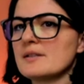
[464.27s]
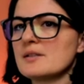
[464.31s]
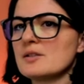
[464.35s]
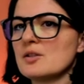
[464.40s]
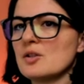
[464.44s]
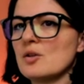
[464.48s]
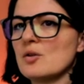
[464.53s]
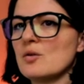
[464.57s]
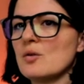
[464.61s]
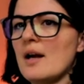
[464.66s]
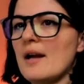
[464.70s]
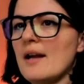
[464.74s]

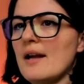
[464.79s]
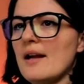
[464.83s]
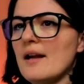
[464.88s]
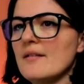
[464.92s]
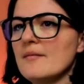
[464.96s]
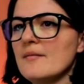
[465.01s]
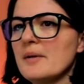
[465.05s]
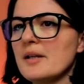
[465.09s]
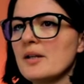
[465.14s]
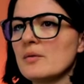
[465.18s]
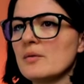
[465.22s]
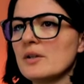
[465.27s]
So I have
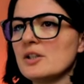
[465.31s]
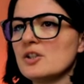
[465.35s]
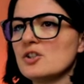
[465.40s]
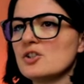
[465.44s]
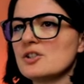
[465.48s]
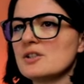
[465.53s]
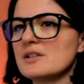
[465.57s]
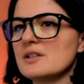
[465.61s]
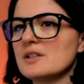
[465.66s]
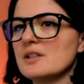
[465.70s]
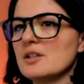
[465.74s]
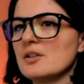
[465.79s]
my
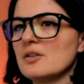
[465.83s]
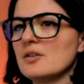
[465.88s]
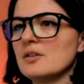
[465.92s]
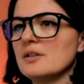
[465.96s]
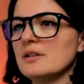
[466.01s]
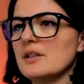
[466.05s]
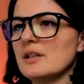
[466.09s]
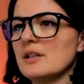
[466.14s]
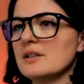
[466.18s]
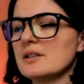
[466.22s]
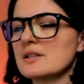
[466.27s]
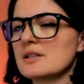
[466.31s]
questions here on
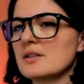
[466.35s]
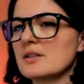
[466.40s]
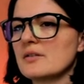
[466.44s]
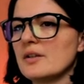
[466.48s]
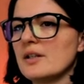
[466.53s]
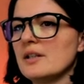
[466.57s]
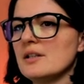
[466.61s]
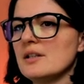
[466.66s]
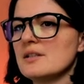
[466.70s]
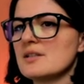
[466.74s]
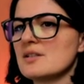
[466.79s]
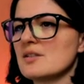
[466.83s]
the other screen,